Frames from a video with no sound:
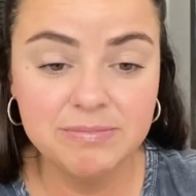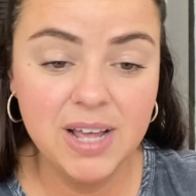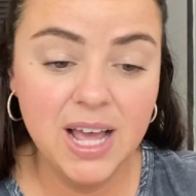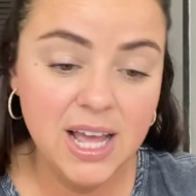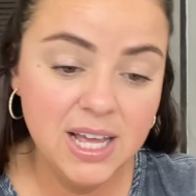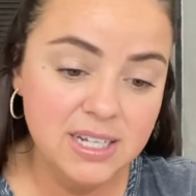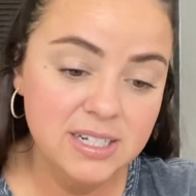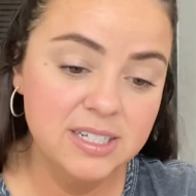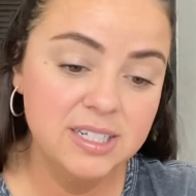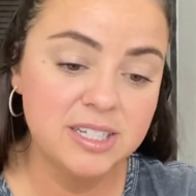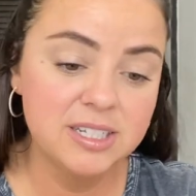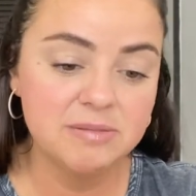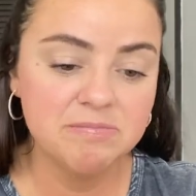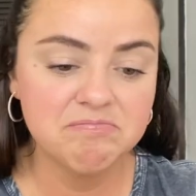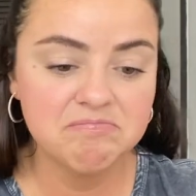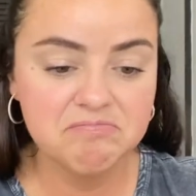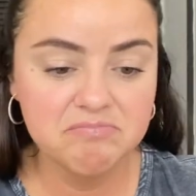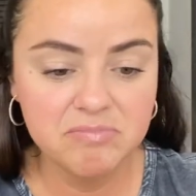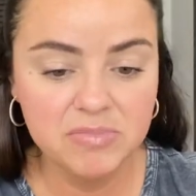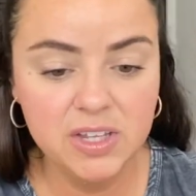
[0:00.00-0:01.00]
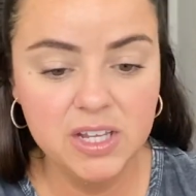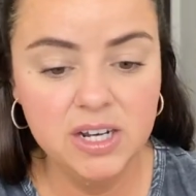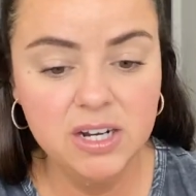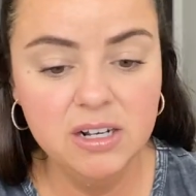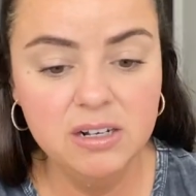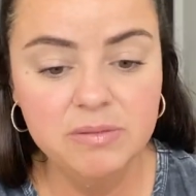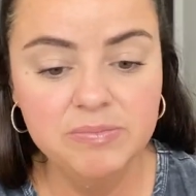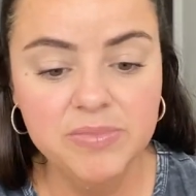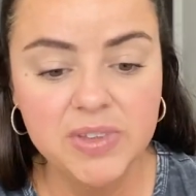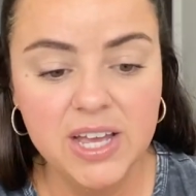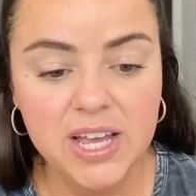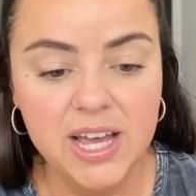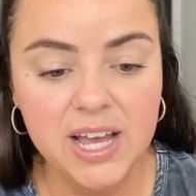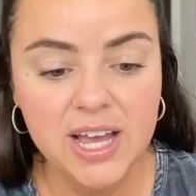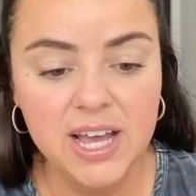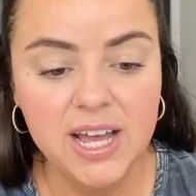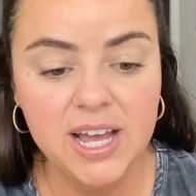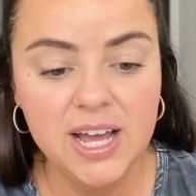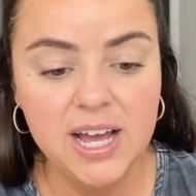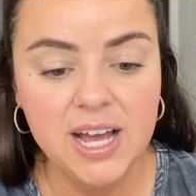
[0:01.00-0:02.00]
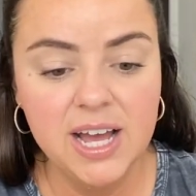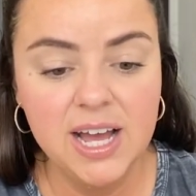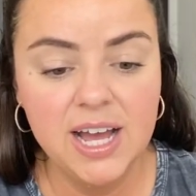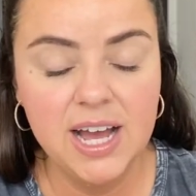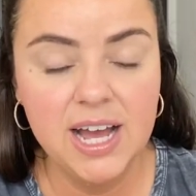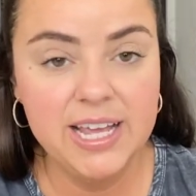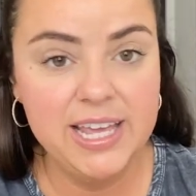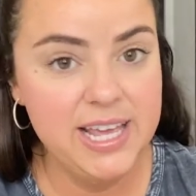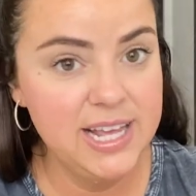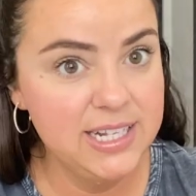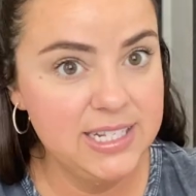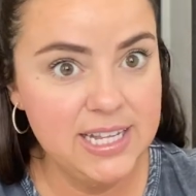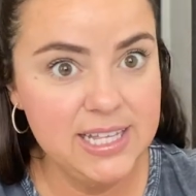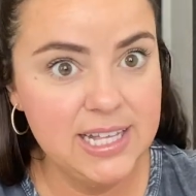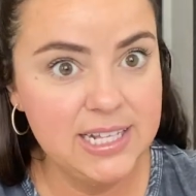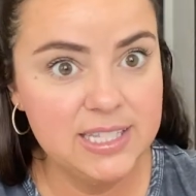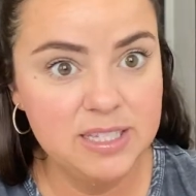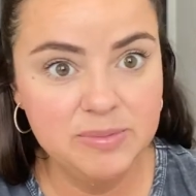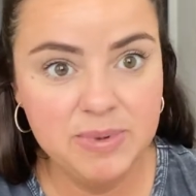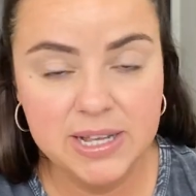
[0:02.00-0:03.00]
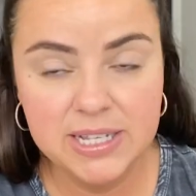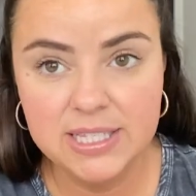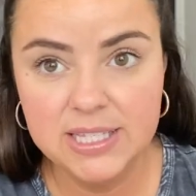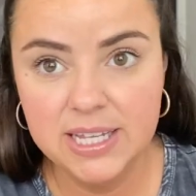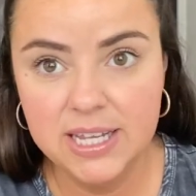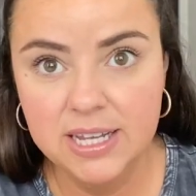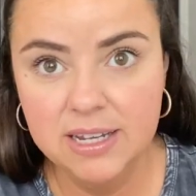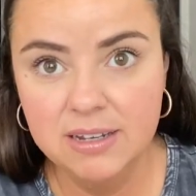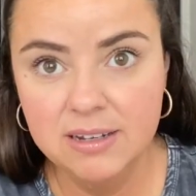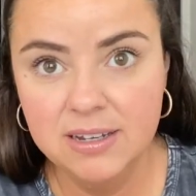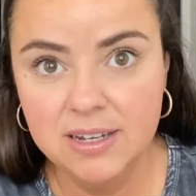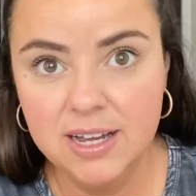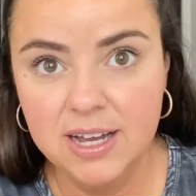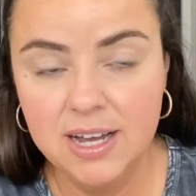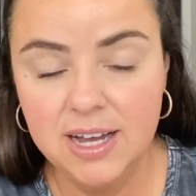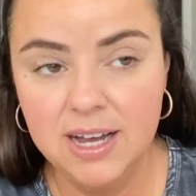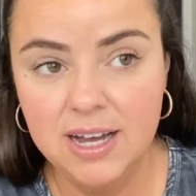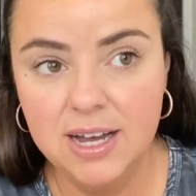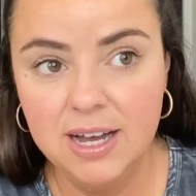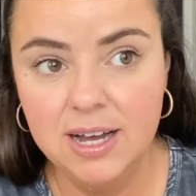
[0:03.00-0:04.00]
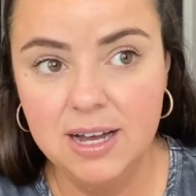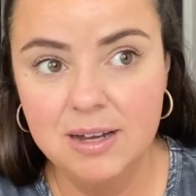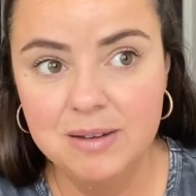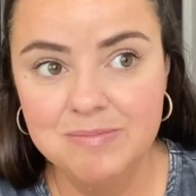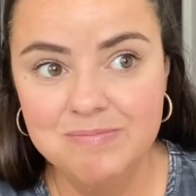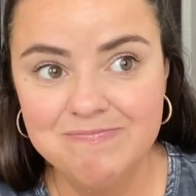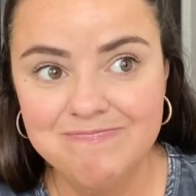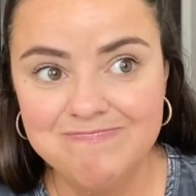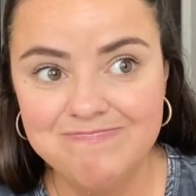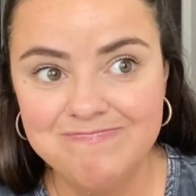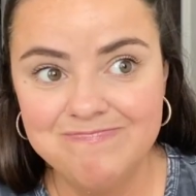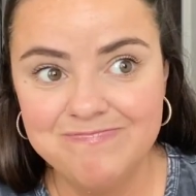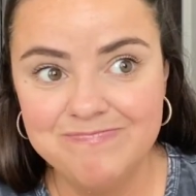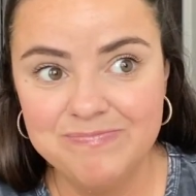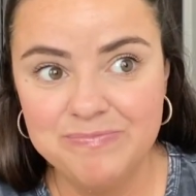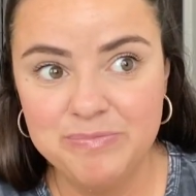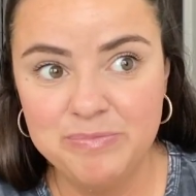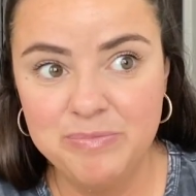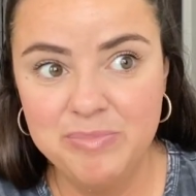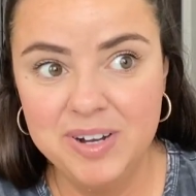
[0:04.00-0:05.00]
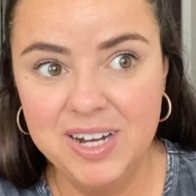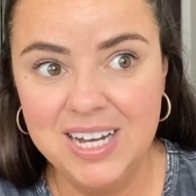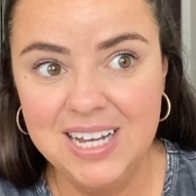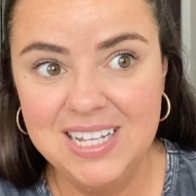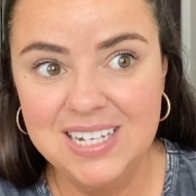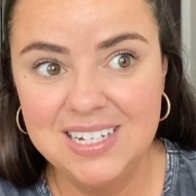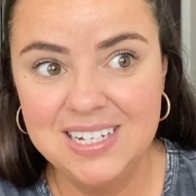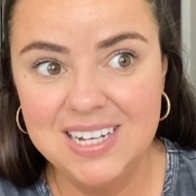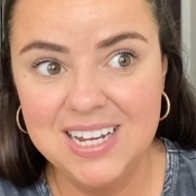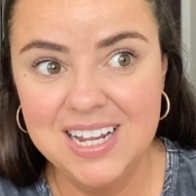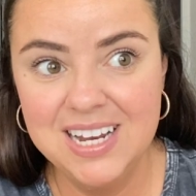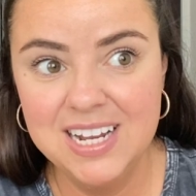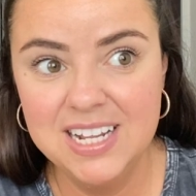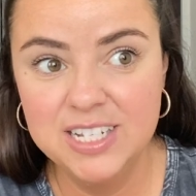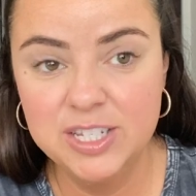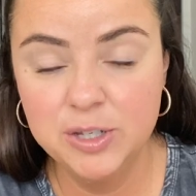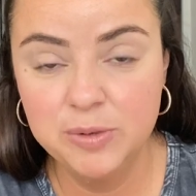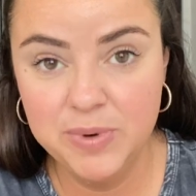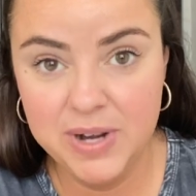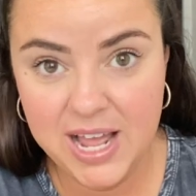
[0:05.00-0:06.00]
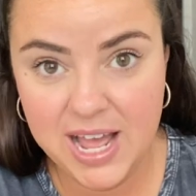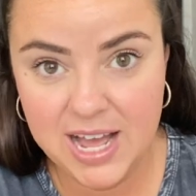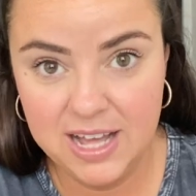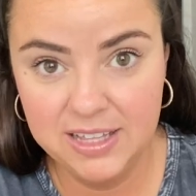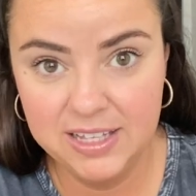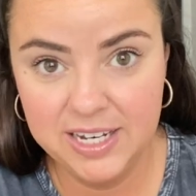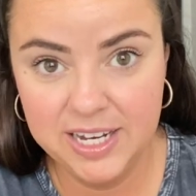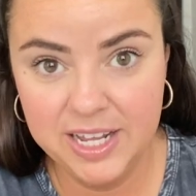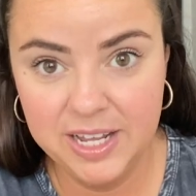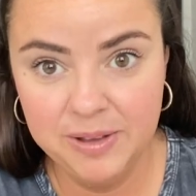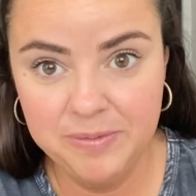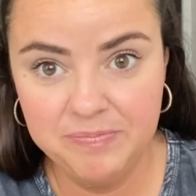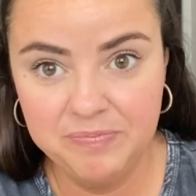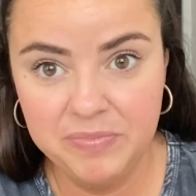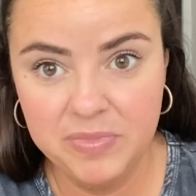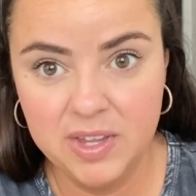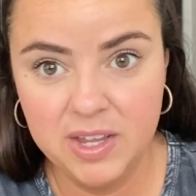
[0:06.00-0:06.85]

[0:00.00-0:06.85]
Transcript: And, you know, I can't say that's the best thing, but it is the reality.